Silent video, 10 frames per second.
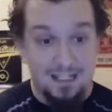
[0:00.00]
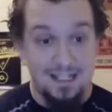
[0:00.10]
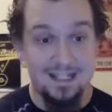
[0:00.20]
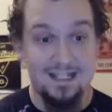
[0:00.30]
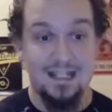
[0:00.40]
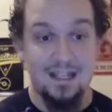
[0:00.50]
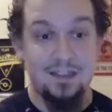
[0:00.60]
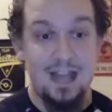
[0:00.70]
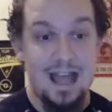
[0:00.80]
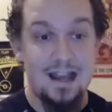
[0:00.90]
is
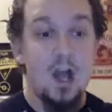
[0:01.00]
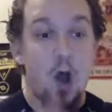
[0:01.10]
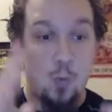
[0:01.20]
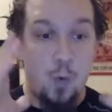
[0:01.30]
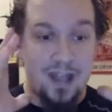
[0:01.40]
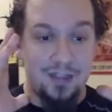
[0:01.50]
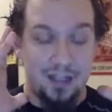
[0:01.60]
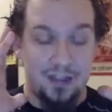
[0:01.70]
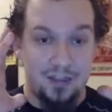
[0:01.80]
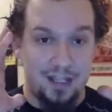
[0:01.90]
that
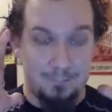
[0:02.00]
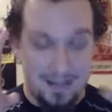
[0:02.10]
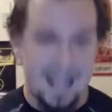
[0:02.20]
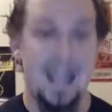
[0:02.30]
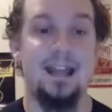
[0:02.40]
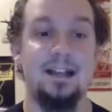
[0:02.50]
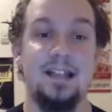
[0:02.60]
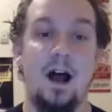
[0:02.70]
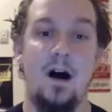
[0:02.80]
with the mechanics